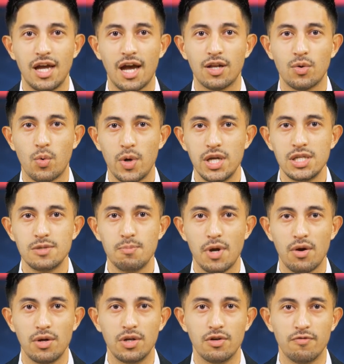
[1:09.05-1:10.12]
at Queen's
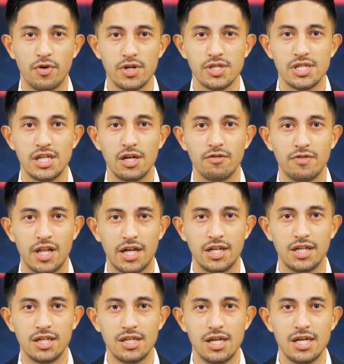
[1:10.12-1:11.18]
Mary University of
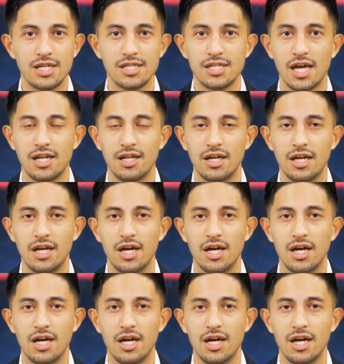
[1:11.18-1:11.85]
London, said,